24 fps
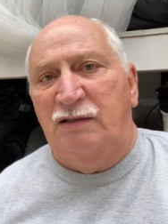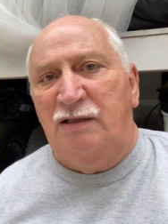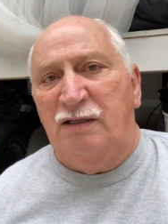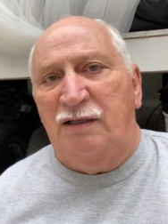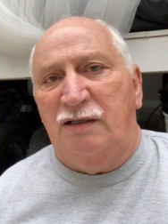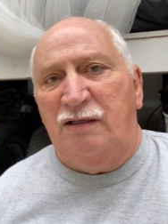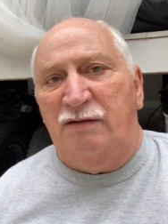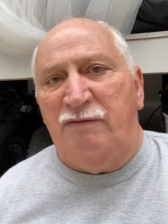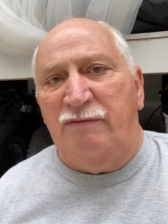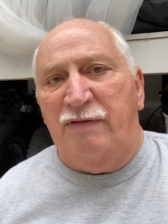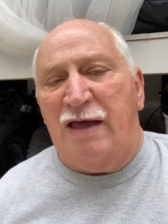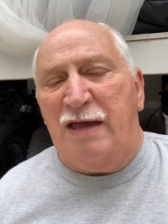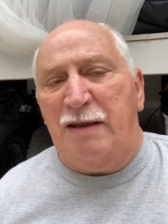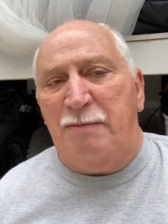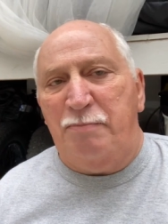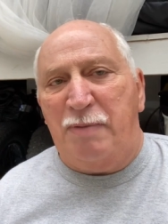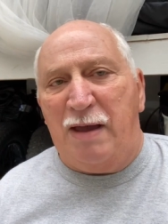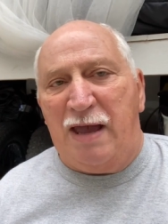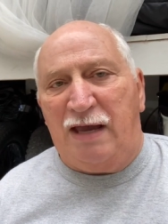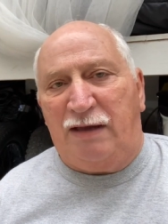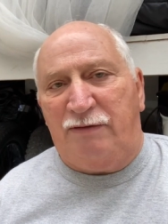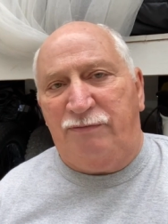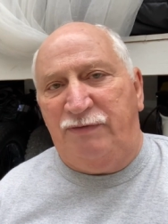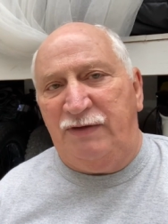that
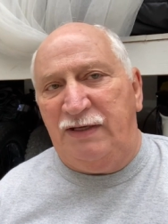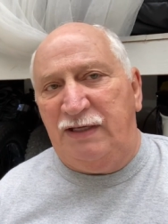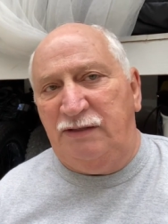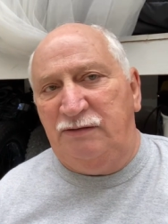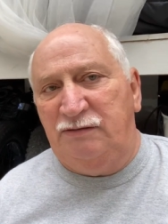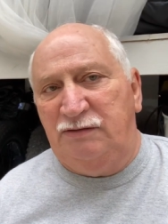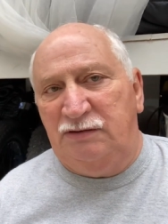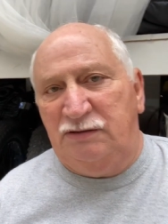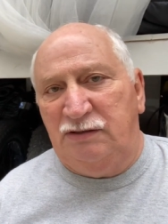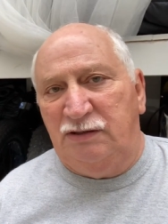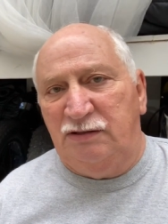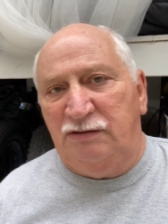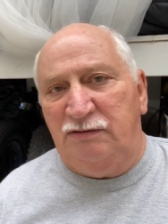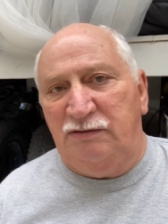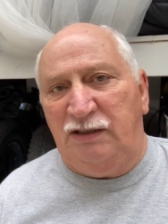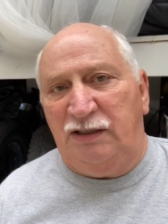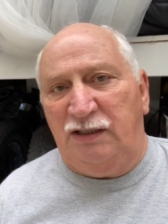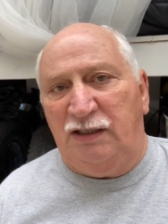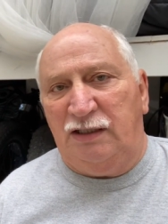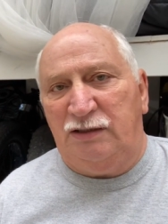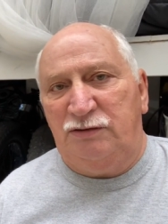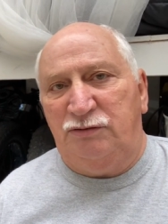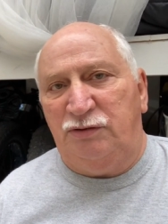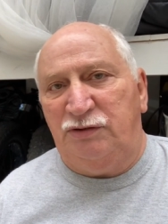back feeds the
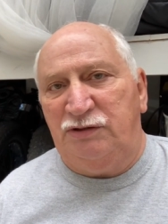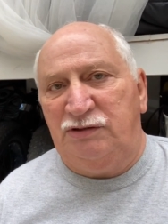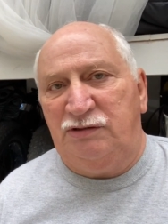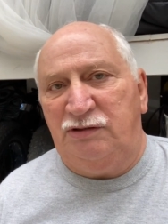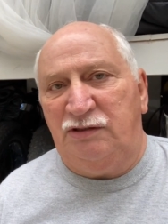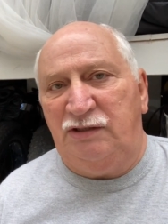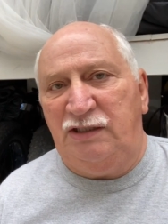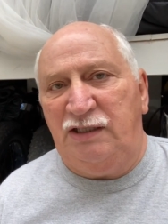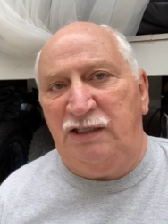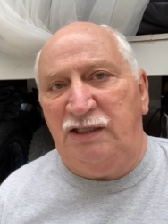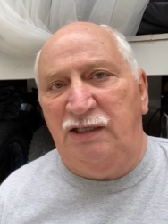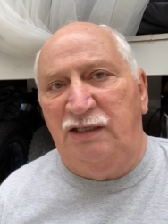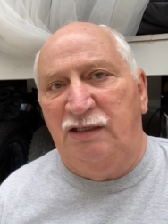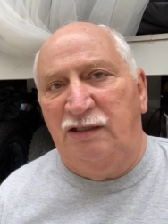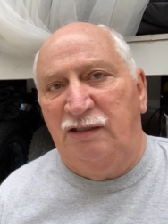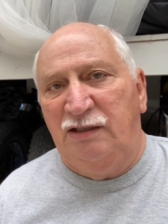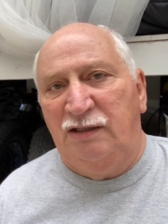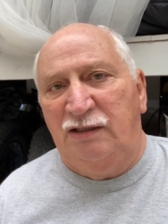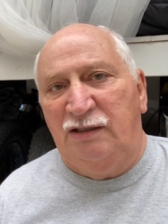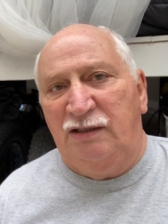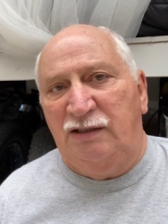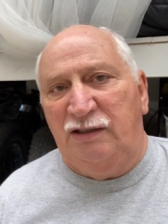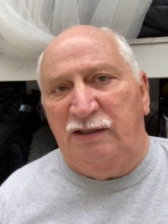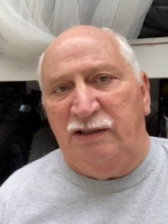electricity
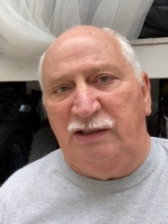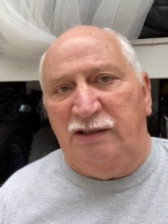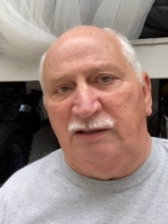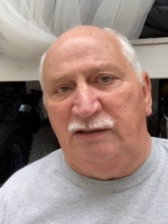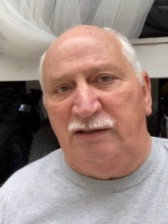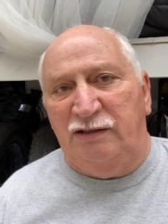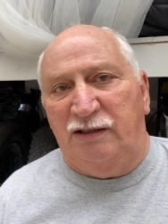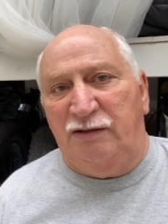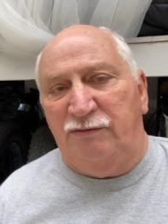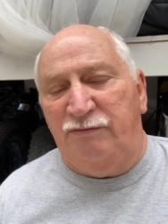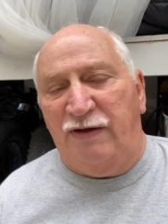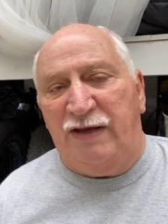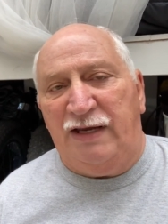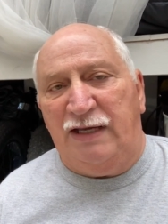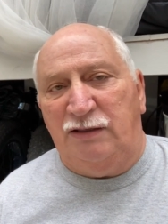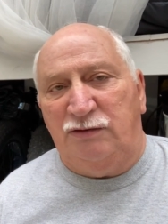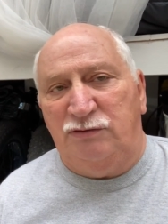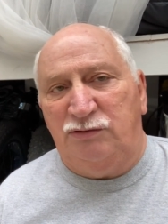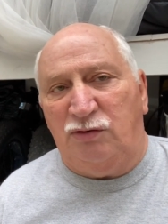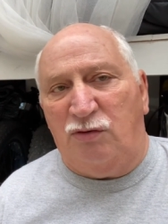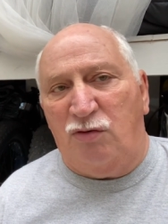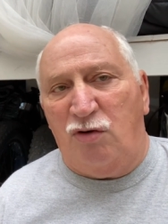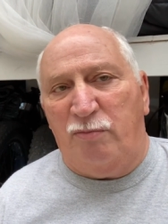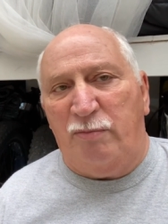in the van,
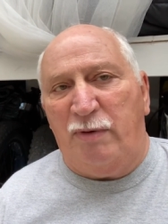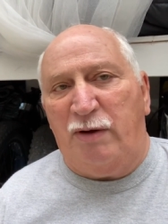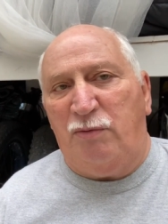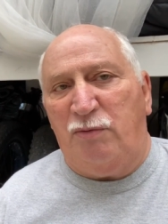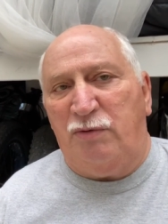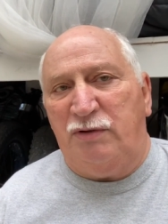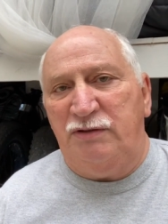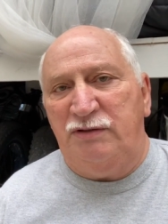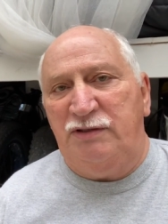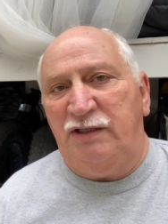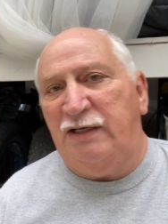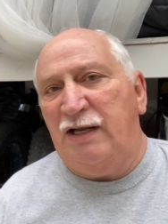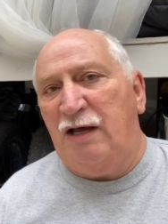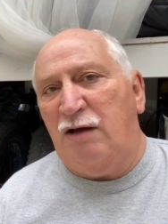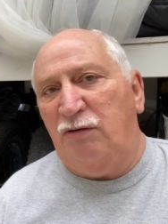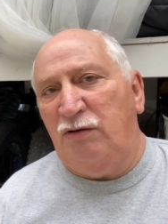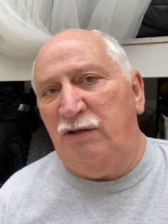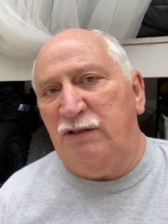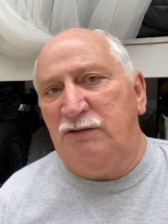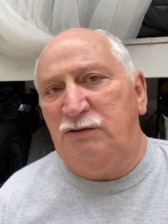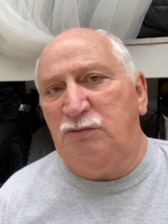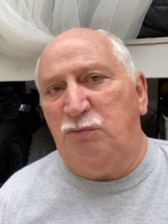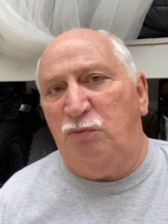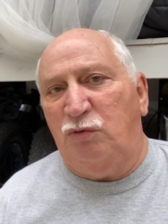so all my 110
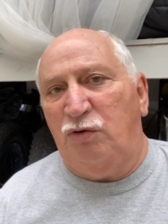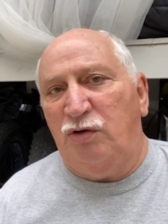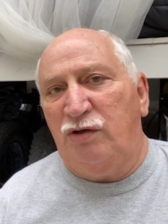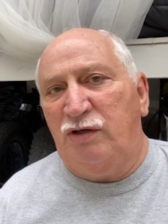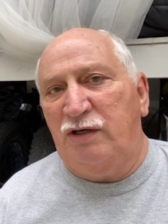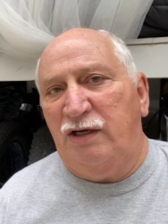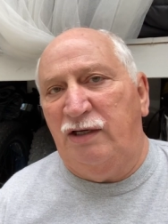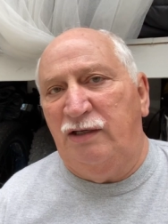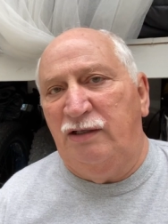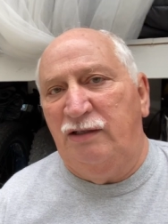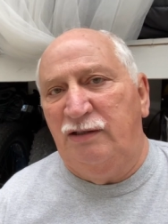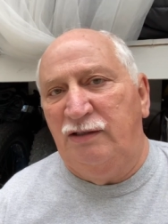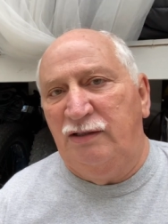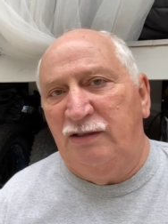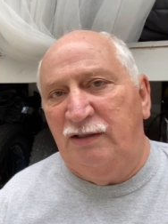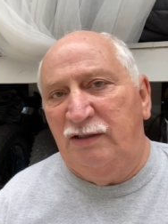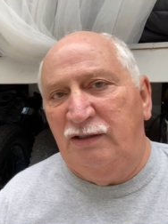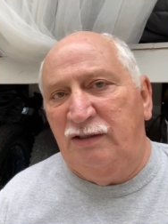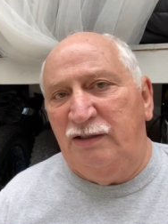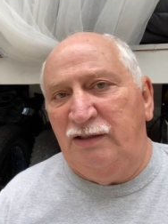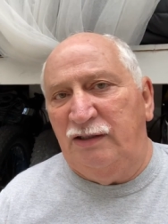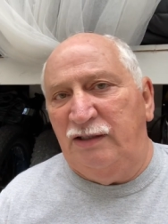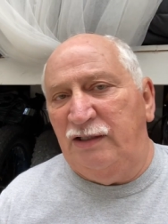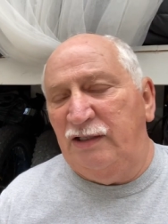outlets work
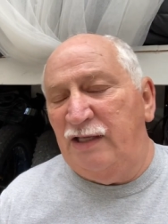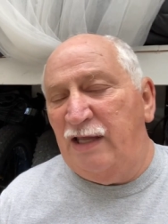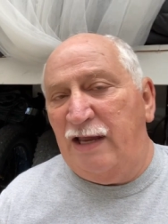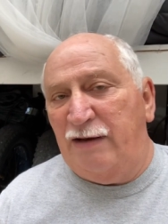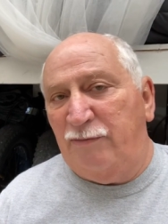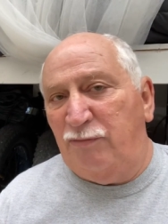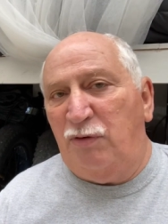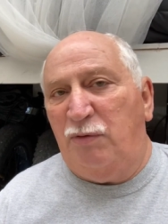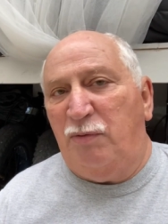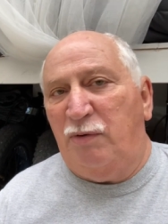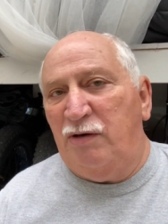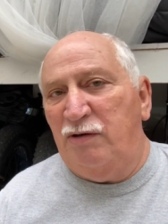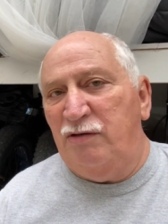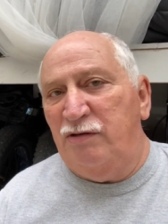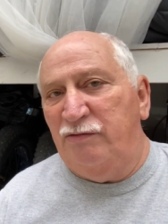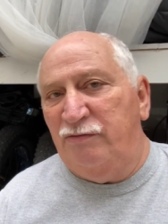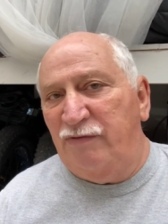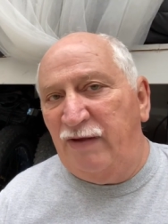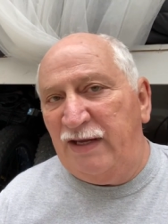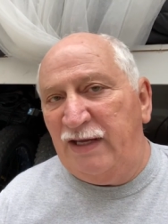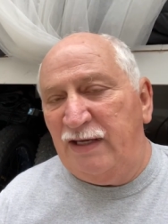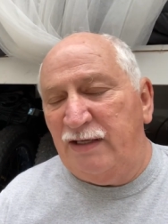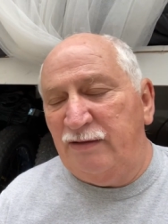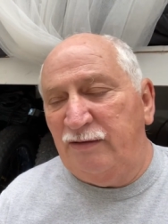everywhere in the
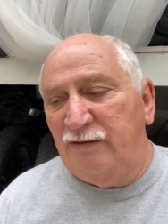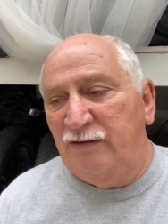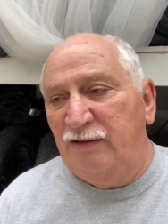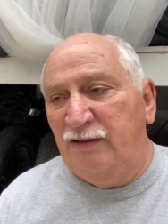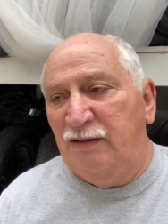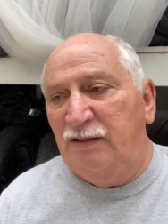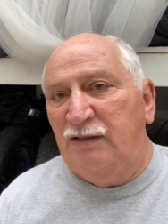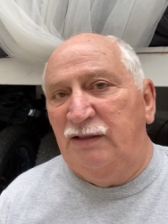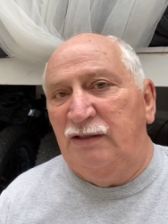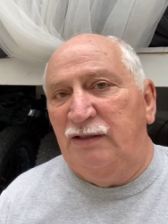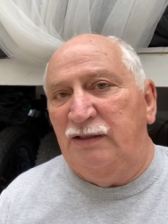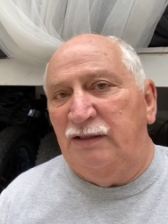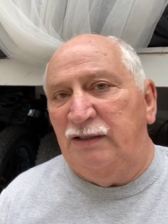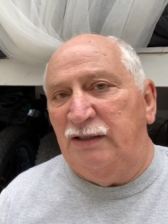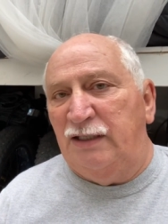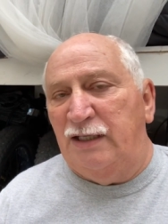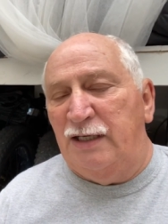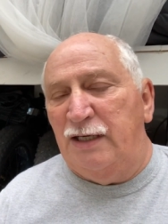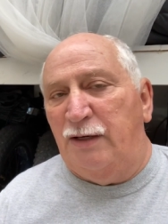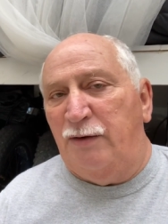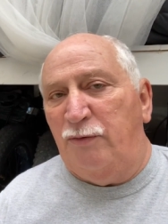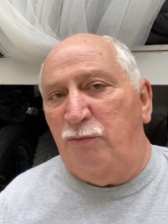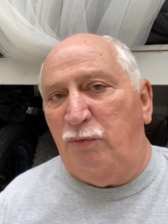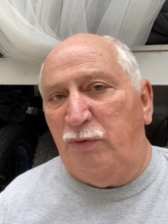van.
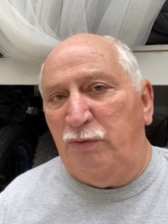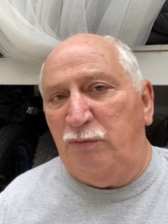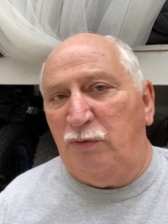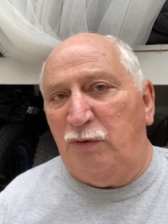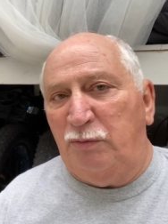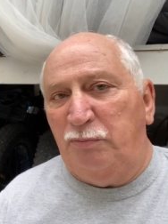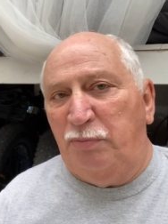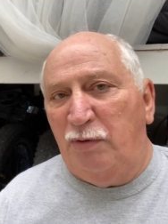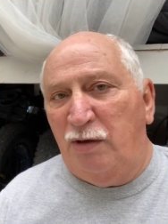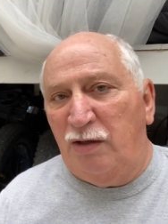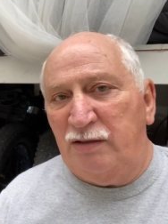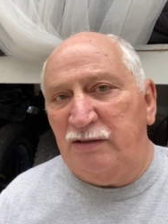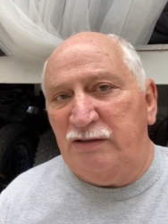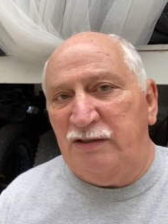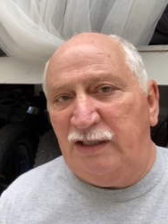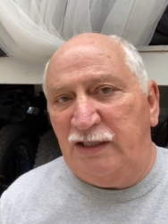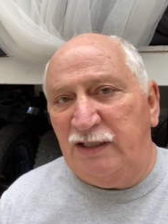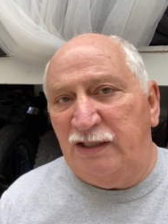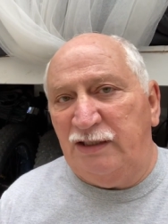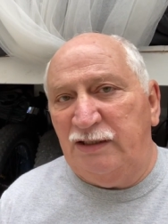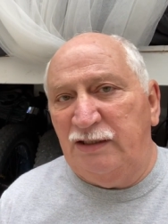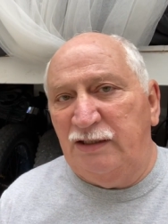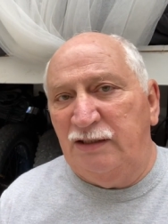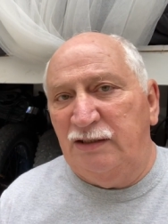When we're plugged
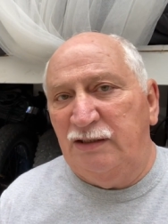in,